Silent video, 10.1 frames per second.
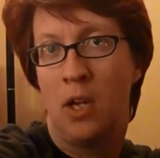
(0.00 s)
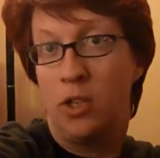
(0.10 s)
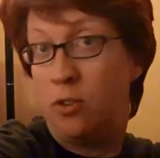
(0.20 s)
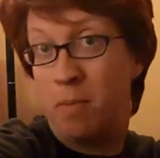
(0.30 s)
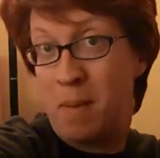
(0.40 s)

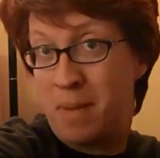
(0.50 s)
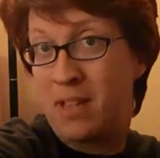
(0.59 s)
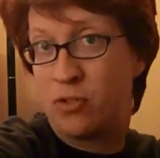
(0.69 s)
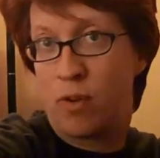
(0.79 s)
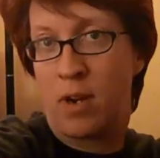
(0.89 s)
two of my
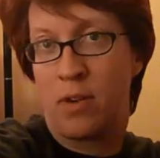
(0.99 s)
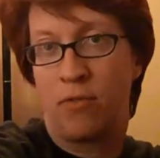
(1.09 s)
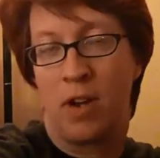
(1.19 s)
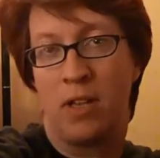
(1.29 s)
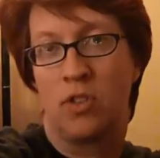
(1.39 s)
best writer
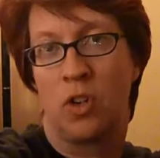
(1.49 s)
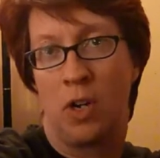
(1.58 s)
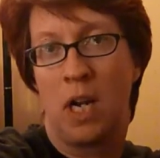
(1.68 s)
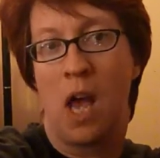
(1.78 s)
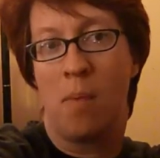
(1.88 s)
friends are
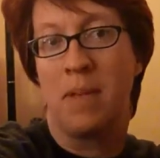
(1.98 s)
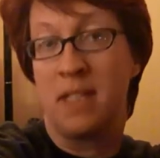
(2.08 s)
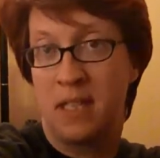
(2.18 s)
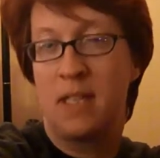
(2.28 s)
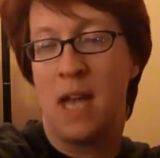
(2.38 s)
going to come and
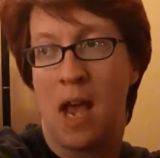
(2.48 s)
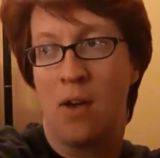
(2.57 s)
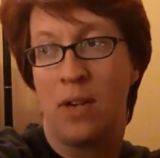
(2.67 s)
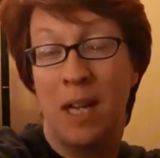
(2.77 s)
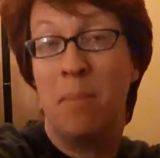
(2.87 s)
sit
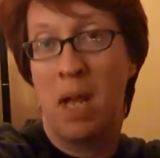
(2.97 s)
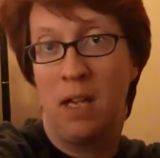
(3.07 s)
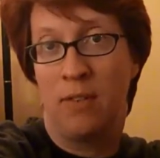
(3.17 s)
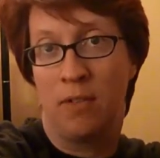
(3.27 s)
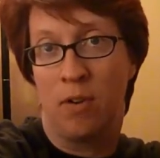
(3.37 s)
down in my
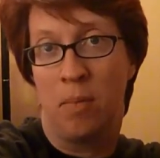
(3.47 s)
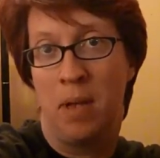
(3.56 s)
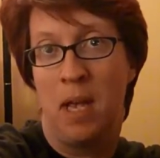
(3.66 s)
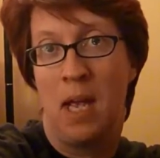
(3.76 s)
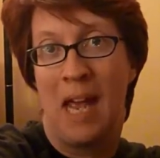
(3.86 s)
living
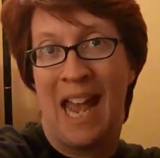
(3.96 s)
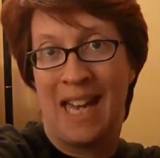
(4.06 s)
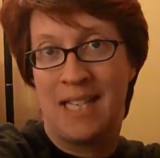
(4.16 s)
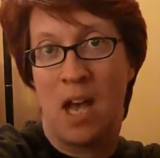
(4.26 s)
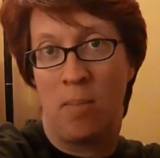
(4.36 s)
room
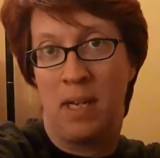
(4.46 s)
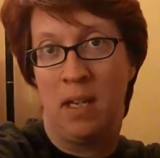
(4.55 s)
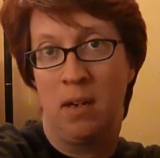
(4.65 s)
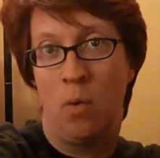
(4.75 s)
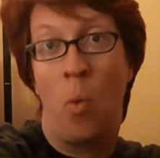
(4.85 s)
and tell
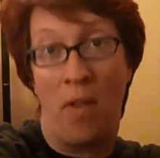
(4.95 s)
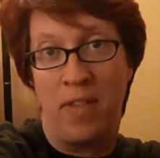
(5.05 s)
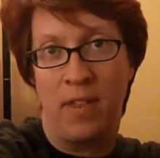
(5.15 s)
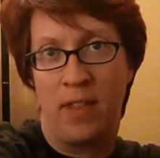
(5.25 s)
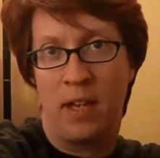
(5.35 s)
me
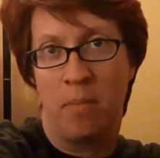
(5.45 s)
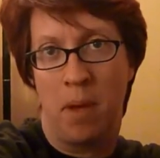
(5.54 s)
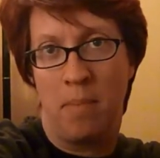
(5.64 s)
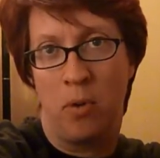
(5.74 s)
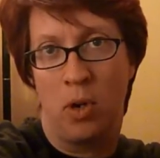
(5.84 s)
what they think of
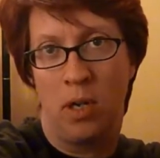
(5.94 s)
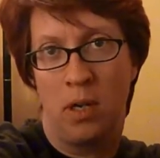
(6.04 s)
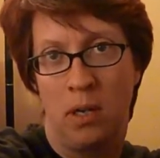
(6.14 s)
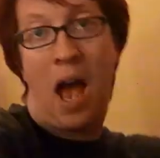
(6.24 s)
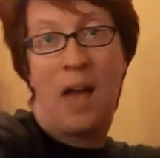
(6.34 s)
my book.
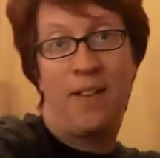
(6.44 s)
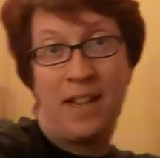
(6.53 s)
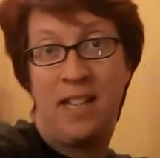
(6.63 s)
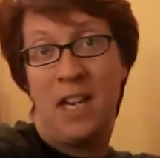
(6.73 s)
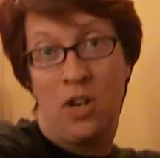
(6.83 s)
I've
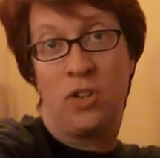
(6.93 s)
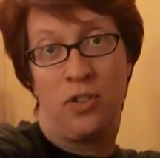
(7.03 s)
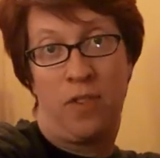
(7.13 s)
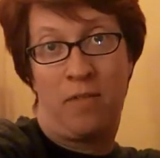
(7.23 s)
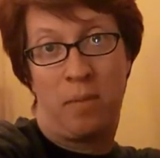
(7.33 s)
had
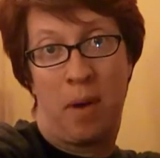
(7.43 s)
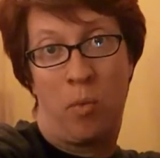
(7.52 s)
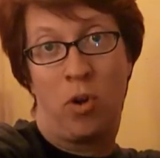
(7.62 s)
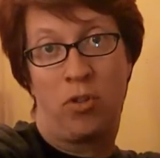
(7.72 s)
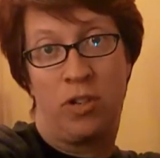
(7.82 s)
years of having my
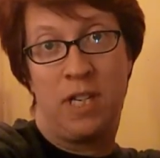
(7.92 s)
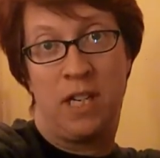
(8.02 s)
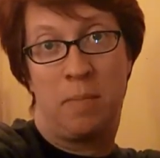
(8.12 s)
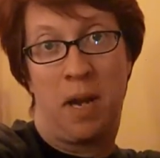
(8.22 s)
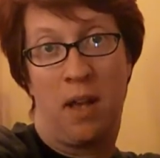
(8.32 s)
work
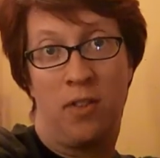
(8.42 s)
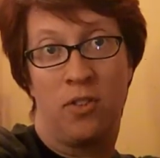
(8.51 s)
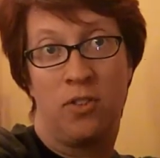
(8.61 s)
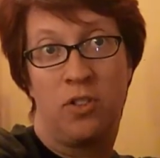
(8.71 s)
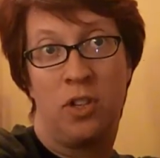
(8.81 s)
critiqued by
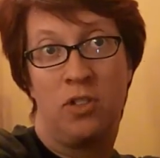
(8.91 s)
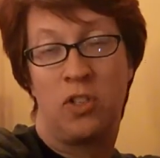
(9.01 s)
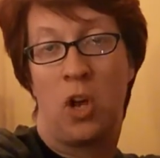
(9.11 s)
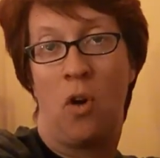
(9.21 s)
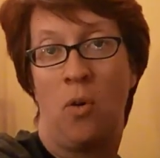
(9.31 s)
others,
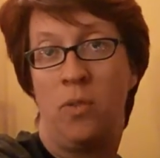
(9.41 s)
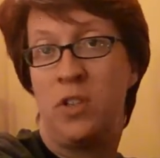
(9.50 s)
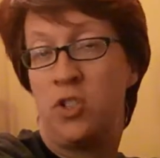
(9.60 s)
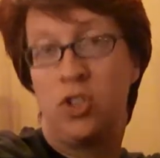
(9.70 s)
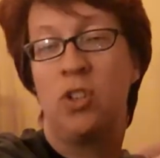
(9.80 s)
so
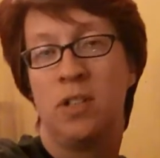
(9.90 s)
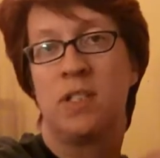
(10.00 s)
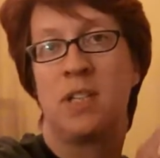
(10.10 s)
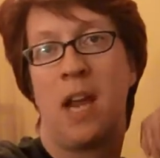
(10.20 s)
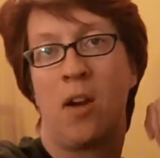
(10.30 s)
this
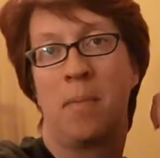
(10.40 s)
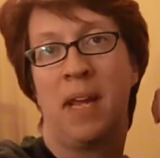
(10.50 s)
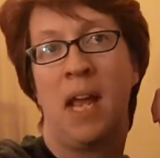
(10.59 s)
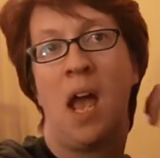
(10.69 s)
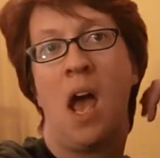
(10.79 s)
shouldn't scare
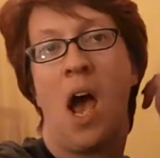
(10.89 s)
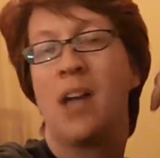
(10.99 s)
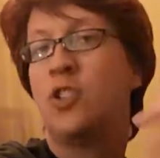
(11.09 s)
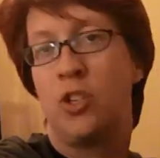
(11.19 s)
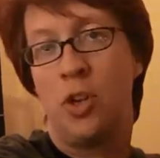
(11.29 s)
me.
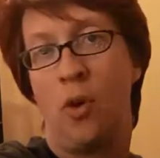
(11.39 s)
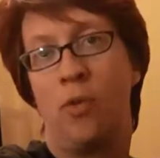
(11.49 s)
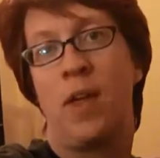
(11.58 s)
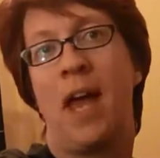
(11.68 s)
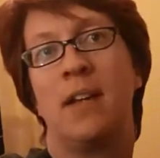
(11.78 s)
I should
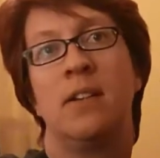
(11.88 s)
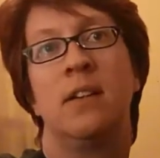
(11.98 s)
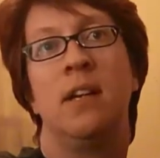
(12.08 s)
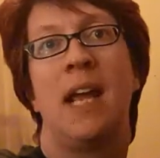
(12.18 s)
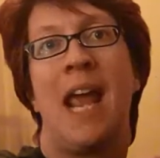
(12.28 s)
know
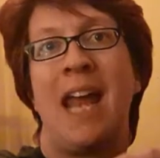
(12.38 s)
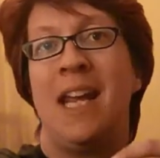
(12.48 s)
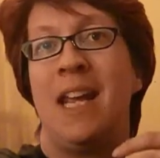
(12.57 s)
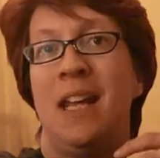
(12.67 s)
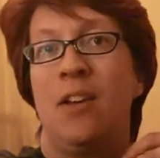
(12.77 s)
that
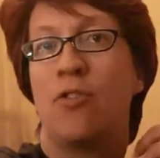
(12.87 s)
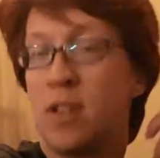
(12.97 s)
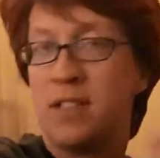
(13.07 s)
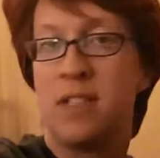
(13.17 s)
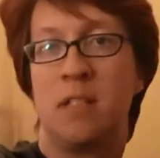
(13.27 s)
any
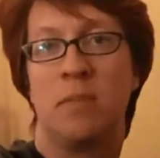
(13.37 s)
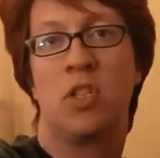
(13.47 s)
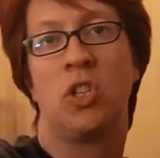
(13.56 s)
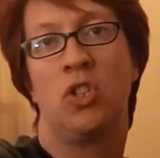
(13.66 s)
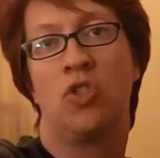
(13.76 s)
criticism is
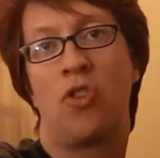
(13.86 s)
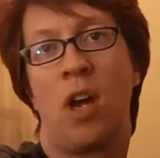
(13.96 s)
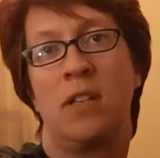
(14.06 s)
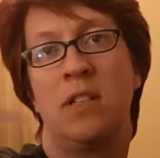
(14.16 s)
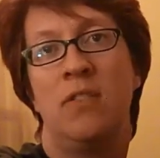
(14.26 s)

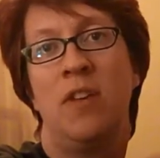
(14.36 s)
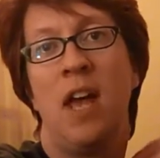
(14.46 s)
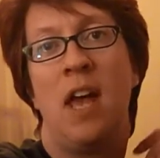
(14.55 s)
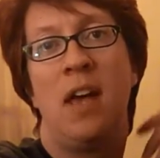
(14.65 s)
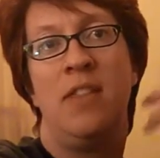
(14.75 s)
constructive.
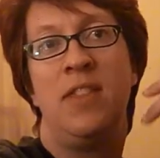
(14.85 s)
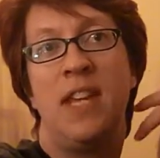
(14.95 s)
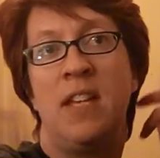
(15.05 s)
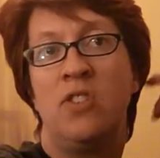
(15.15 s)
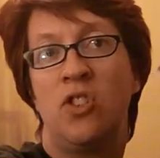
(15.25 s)

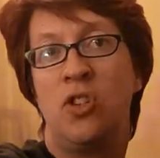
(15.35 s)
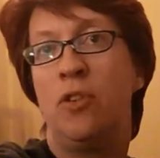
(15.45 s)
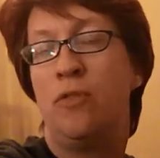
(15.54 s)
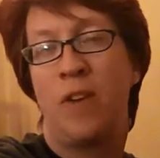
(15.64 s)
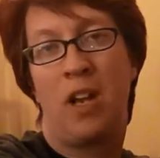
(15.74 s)
These
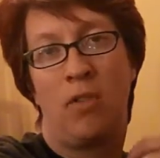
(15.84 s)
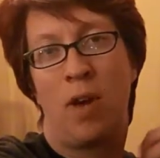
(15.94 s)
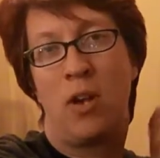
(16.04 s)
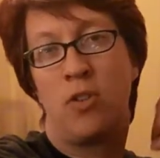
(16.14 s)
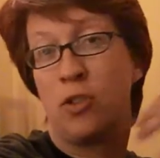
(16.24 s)
two fellow
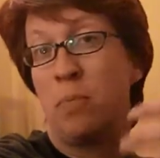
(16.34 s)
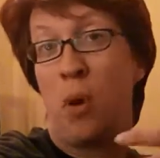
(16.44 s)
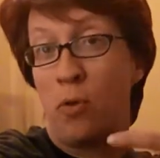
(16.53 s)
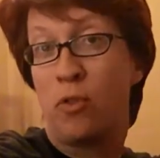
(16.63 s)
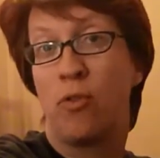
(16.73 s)
writers are
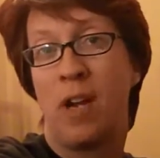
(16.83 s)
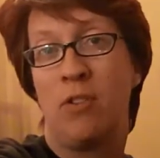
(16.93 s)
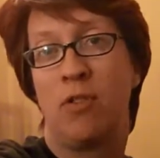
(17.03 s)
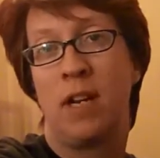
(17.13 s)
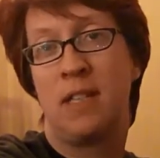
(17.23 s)
both great
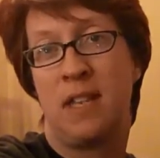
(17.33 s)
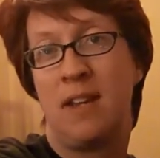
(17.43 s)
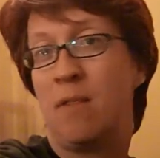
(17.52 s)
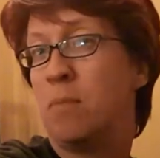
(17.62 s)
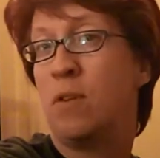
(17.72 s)
critics. They've
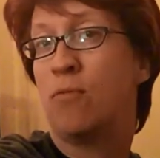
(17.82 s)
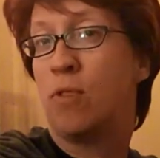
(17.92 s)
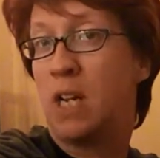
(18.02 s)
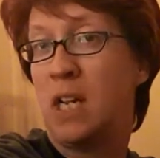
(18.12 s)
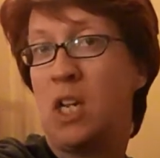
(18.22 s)
given me
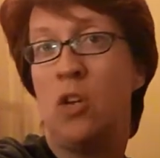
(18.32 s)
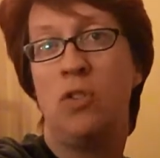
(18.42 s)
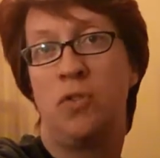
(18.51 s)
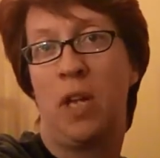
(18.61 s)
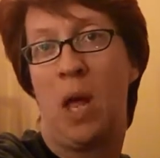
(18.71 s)
really
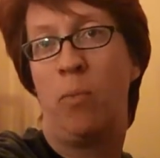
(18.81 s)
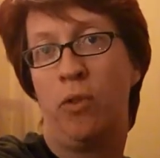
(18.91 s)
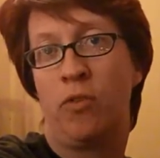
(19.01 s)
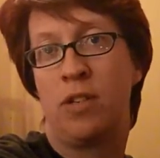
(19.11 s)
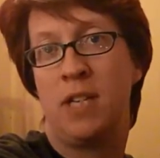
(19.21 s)
useful,
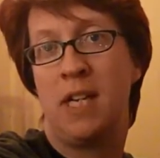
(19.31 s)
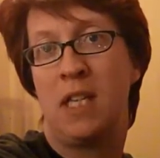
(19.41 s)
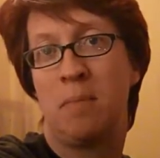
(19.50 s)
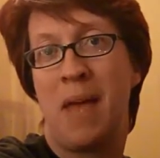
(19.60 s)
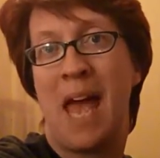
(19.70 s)
helpful critique
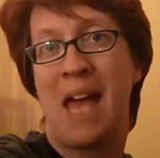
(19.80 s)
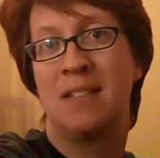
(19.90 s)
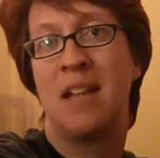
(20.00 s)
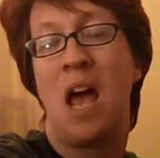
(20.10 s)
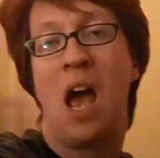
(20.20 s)
in the
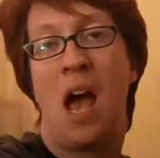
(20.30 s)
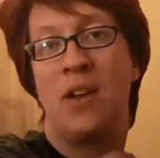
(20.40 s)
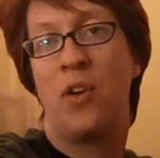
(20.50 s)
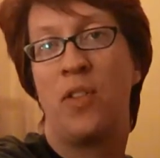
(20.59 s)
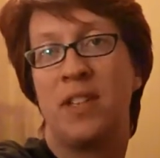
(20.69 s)
past.
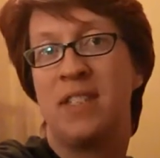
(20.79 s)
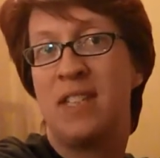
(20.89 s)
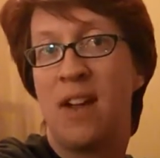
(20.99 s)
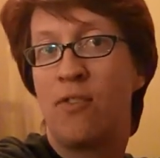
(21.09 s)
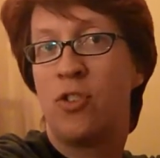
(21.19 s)
I know that it's
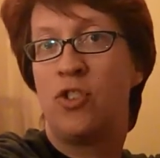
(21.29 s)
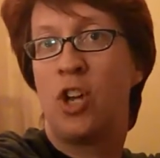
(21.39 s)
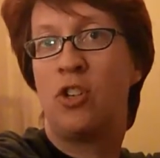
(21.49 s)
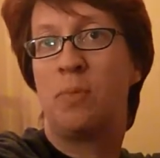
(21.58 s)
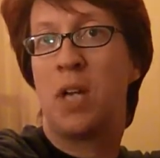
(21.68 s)
never a
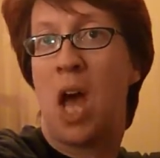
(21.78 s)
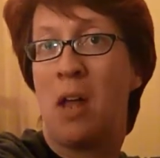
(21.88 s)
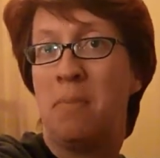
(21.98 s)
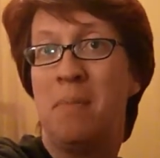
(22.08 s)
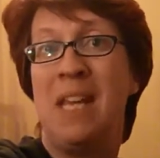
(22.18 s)
judgment
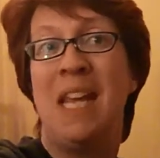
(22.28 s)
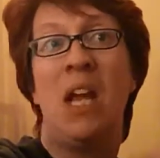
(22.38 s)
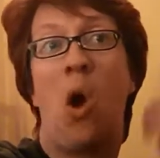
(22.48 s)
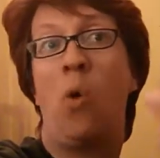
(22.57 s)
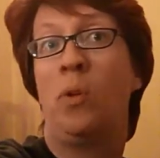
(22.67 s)
on
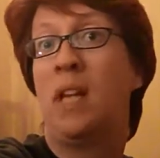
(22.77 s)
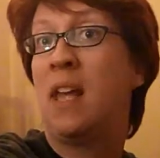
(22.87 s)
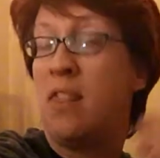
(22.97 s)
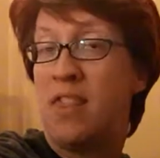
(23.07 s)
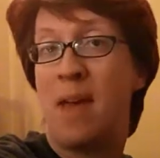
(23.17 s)
me,
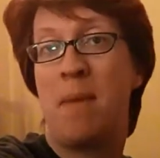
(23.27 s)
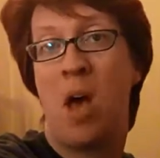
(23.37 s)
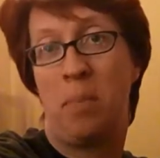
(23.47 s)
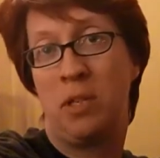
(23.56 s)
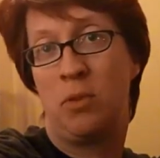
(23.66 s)
only them
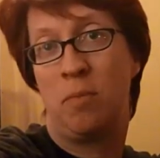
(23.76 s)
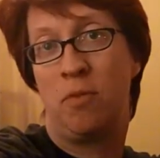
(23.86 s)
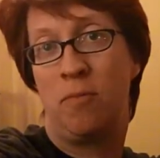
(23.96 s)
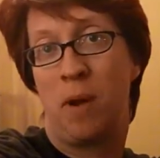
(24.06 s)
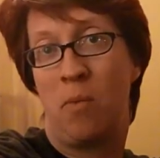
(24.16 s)
helping to
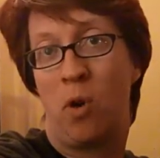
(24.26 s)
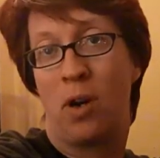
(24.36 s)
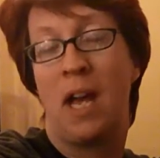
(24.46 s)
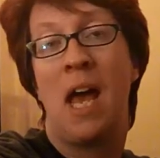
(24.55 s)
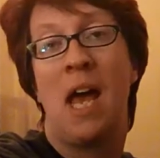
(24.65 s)
improve my
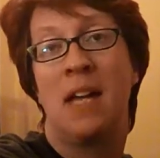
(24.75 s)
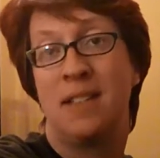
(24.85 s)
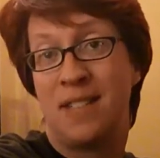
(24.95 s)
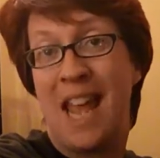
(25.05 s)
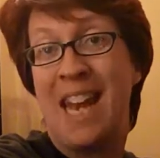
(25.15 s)
work.
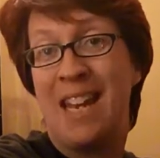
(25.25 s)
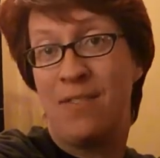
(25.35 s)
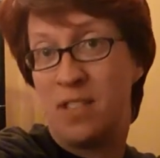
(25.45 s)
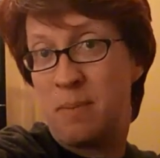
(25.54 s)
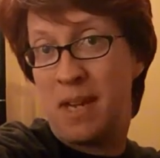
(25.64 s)
Does any
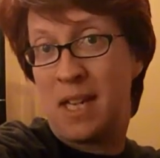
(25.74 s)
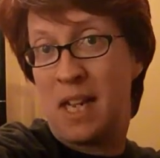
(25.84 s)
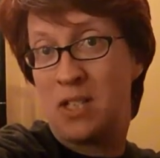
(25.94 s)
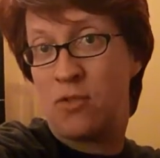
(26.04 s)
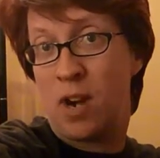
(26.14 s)
of this make it
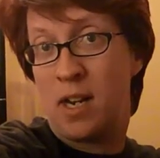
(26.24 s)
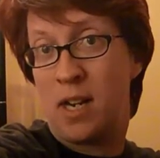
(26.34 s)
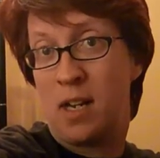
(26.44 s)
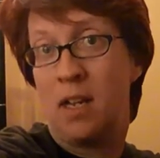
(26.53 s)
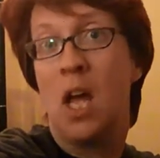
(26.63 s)
less
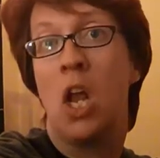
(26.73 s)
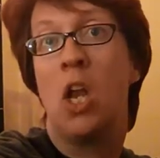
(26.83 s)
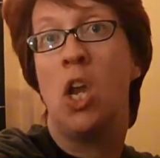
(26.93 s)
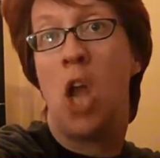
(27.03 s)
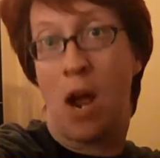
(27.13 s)
frightening?
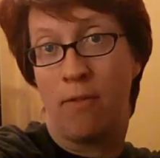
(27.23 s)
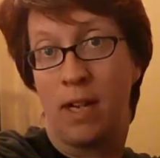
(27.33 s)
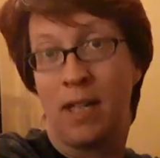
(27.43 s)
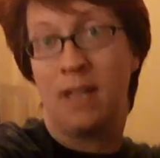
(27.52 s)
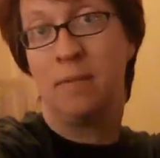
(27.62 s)
Not
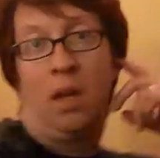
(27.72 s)
really.